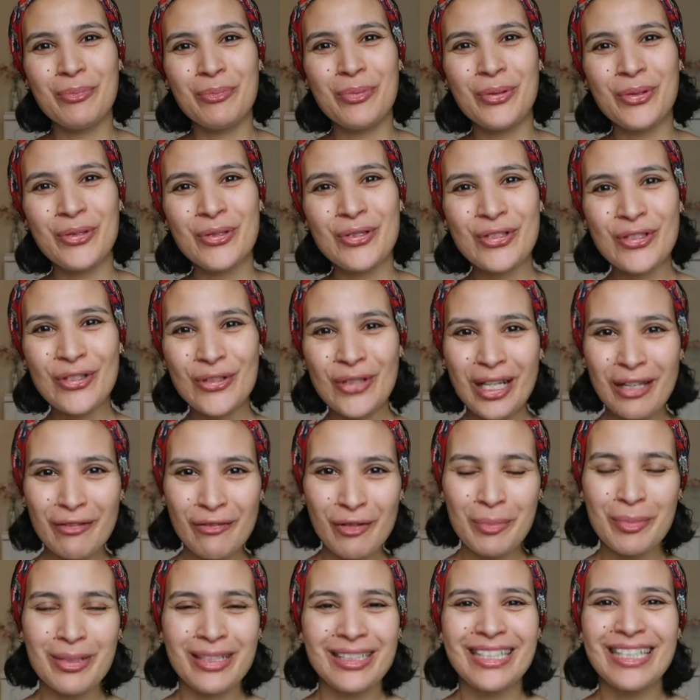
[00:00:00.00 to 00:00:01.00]
Bonjour
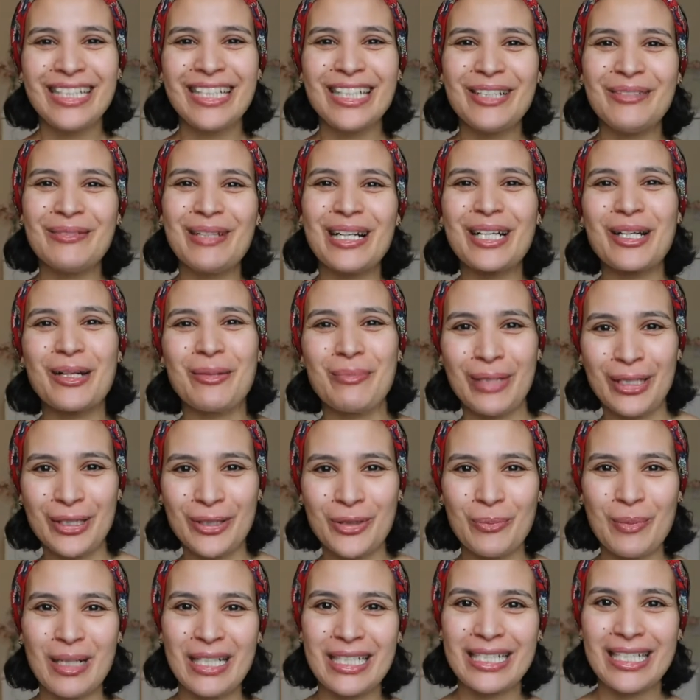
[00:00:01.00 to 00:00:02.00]
everybody, welcome back
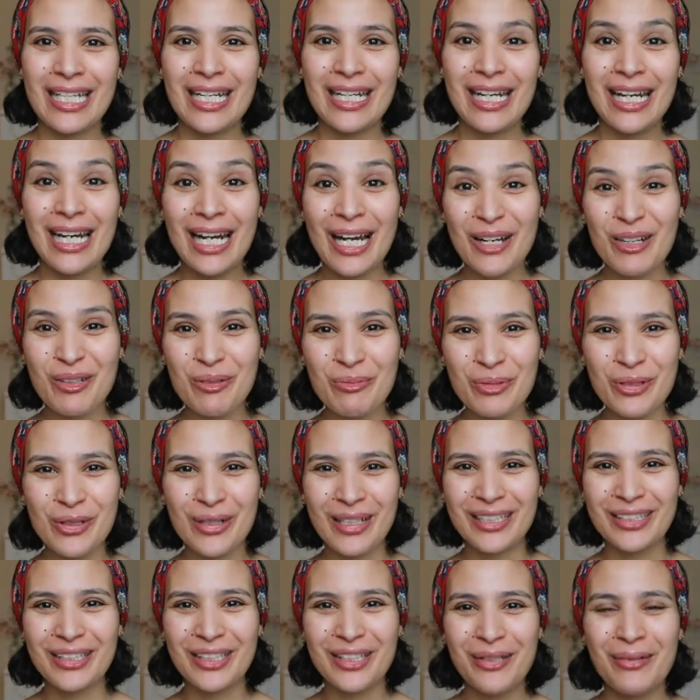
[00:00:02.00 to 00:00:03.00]
to my channel. I hope you
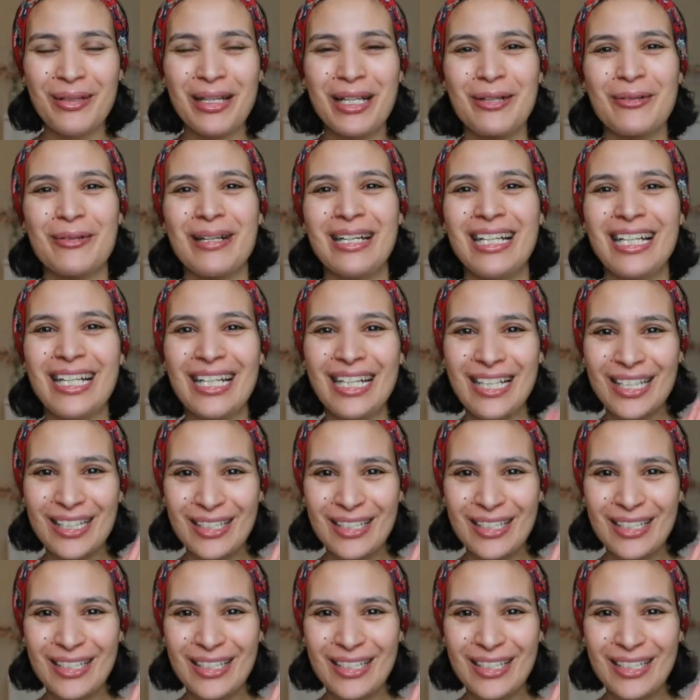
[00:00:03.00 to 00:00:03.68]
are doing well.